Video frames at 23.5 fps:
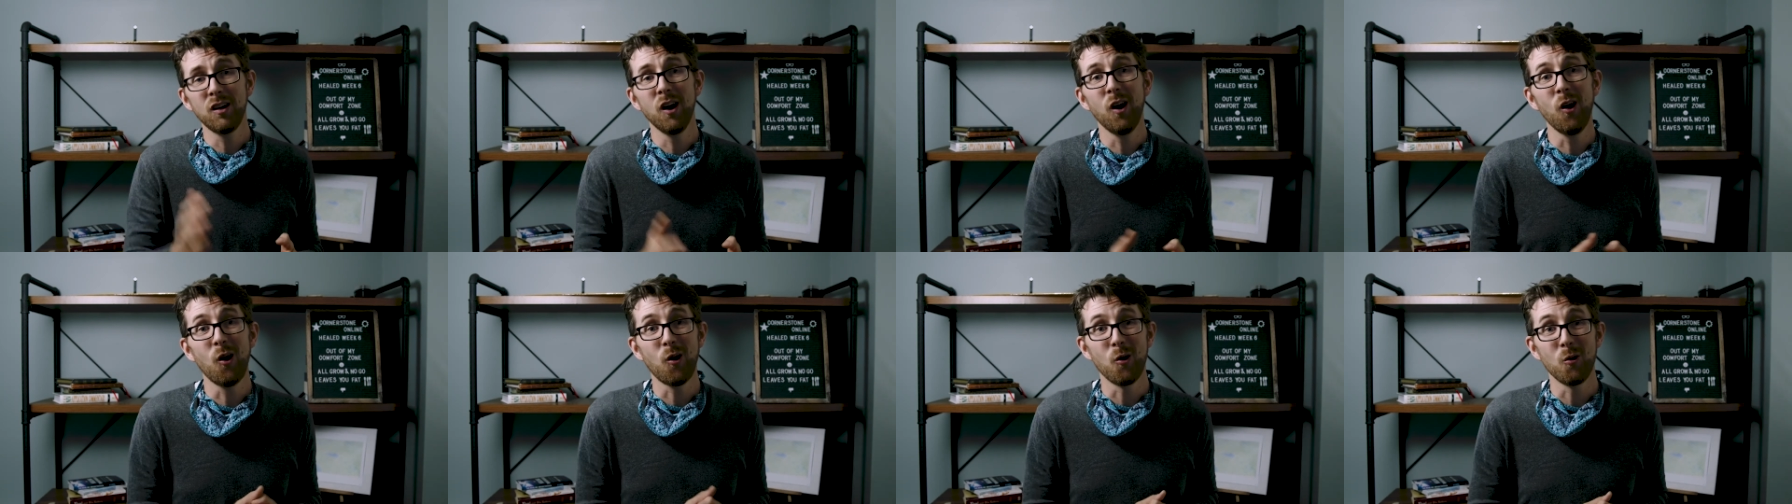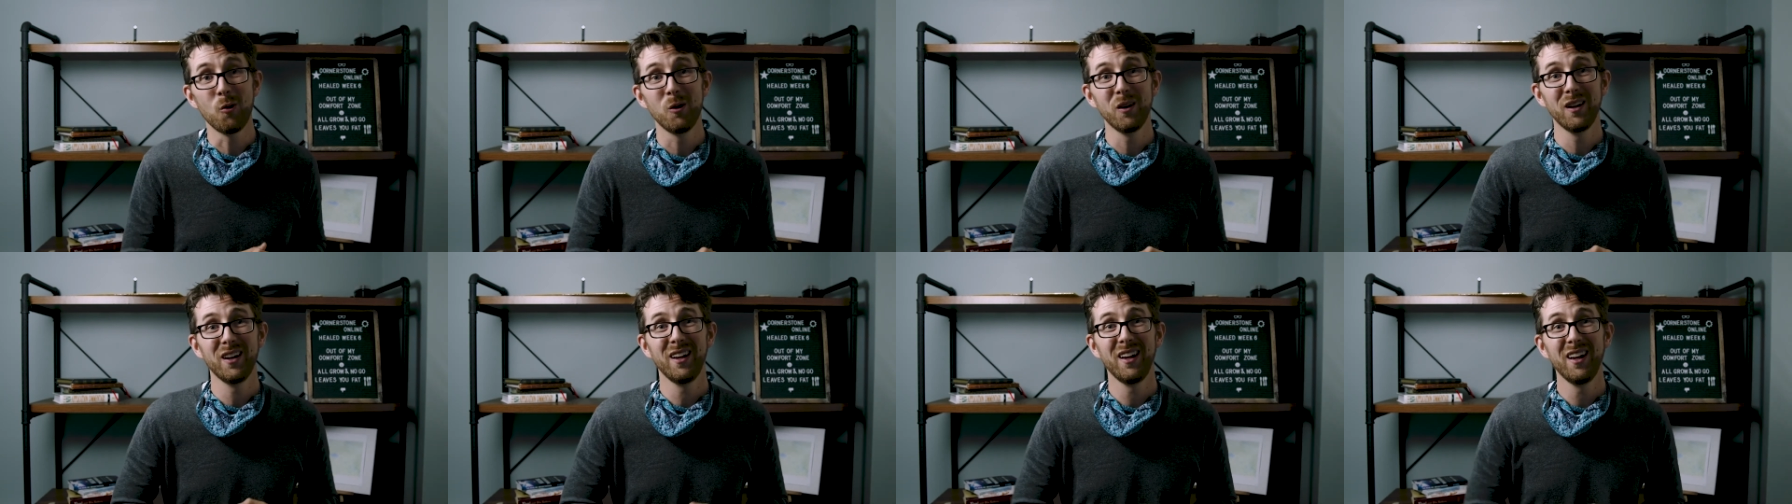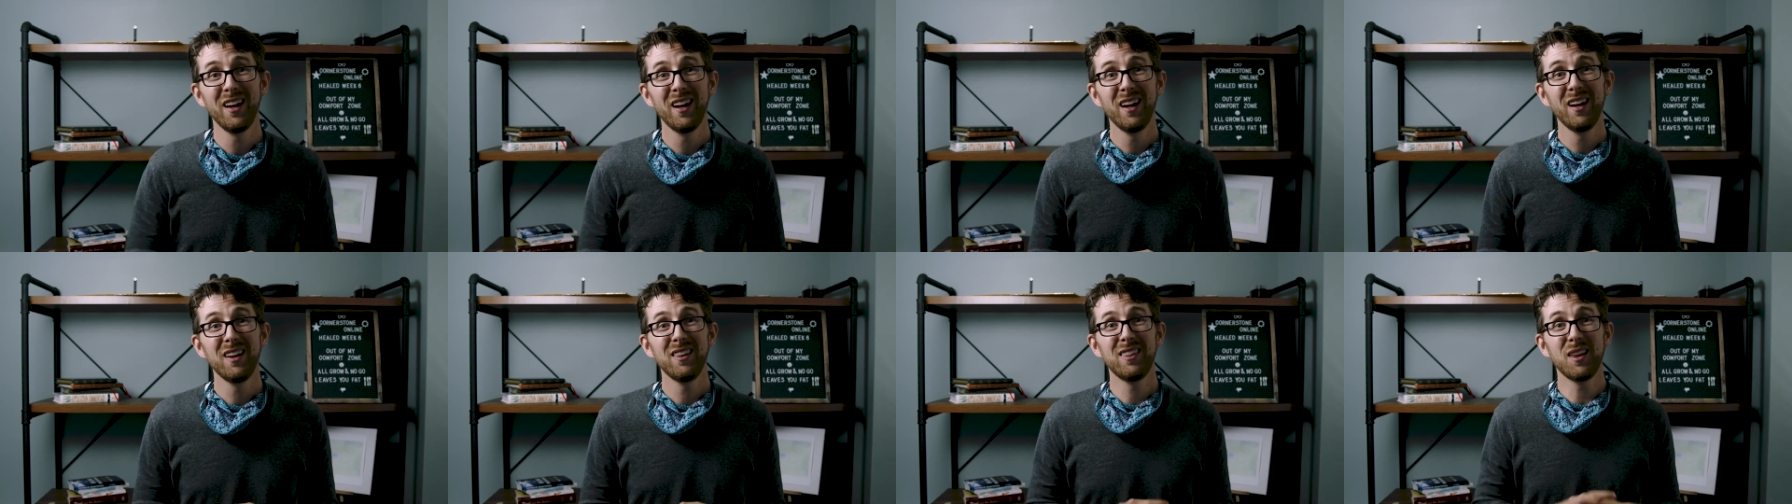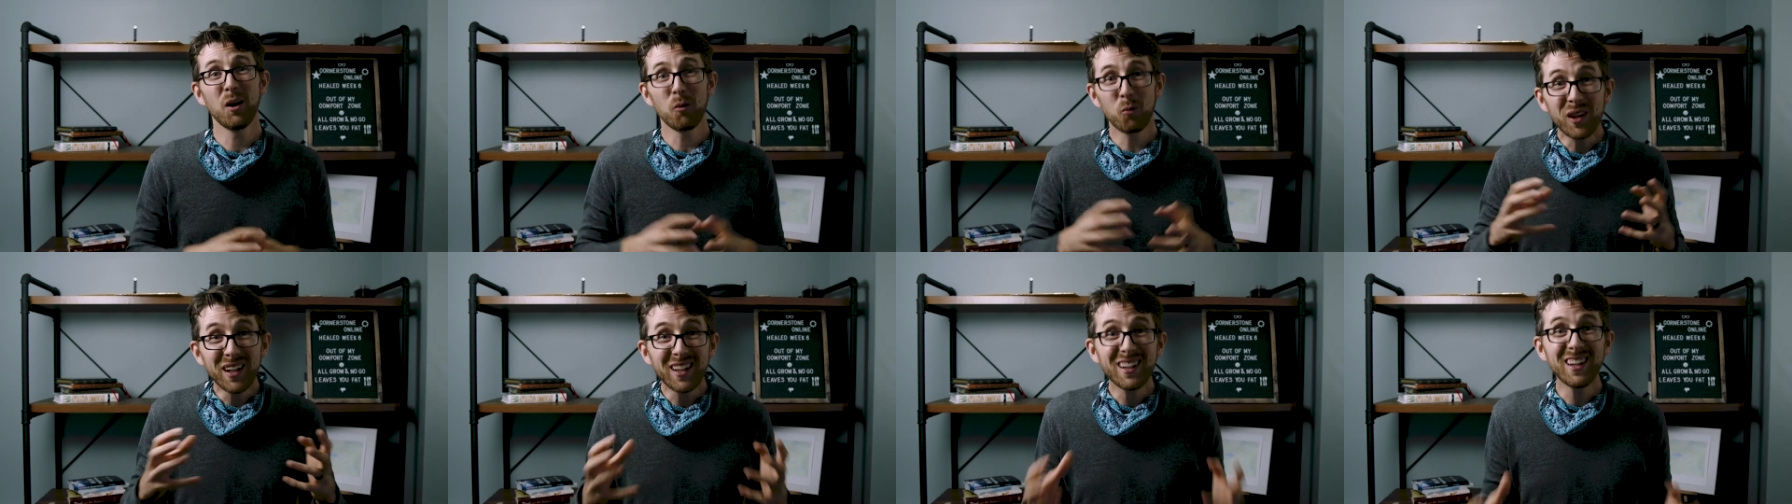know
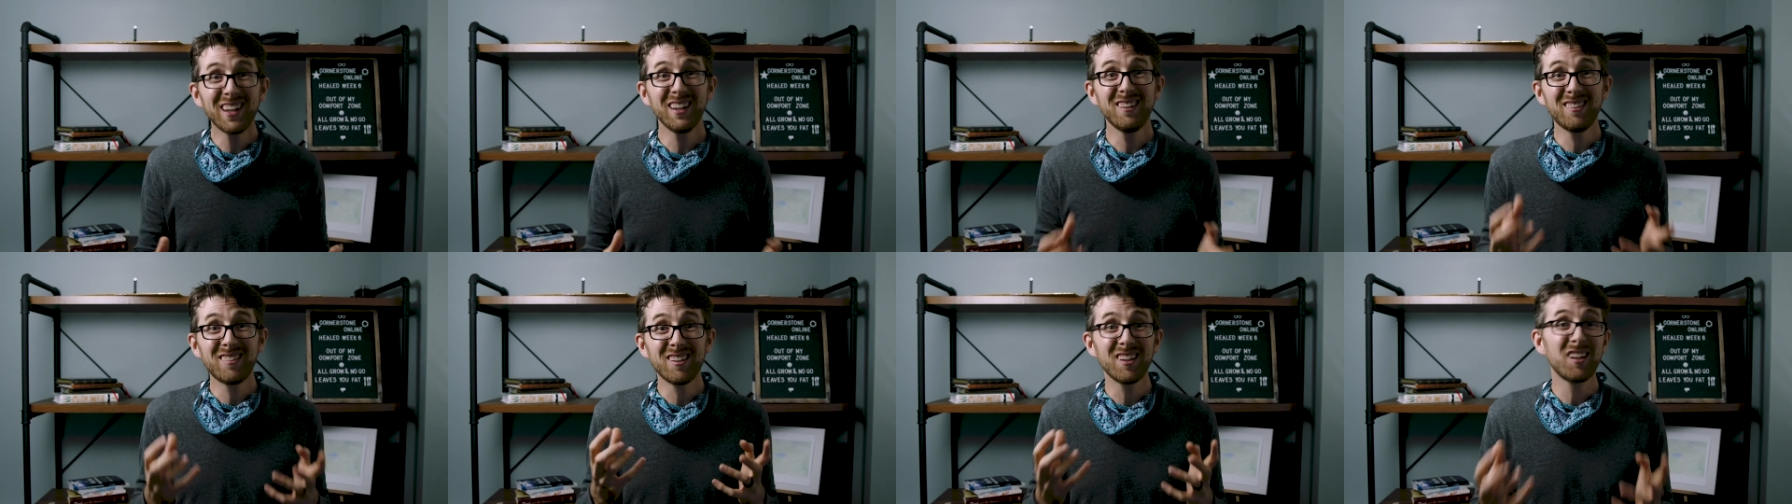that we need